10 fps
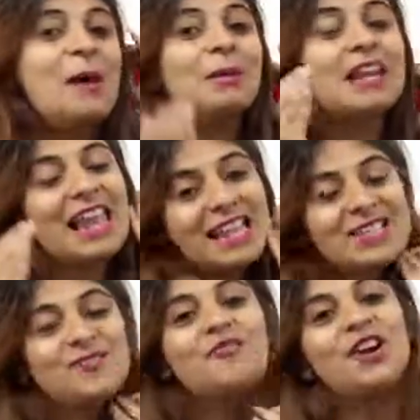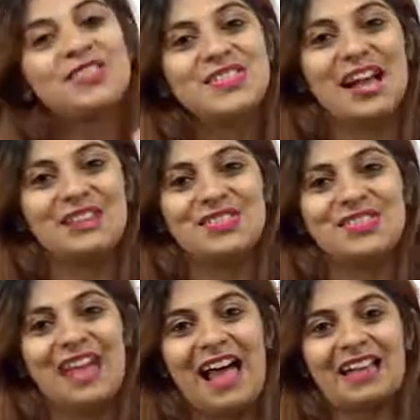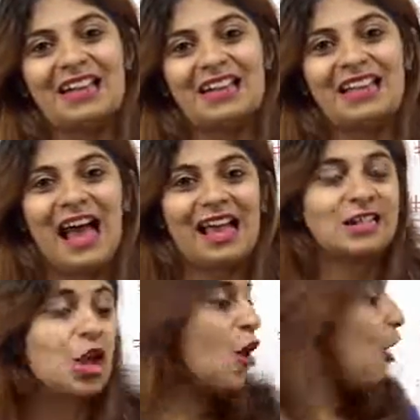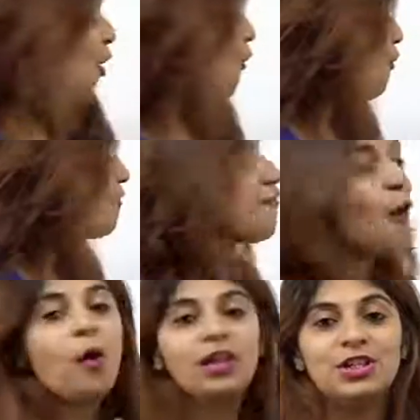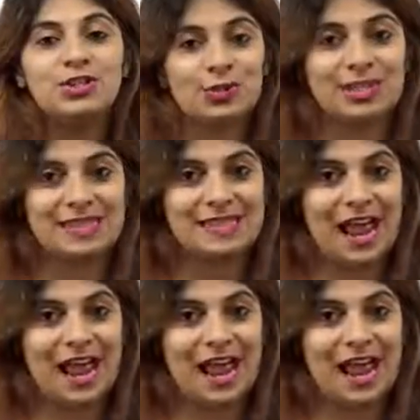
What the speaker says: But let's first understand that who fall into this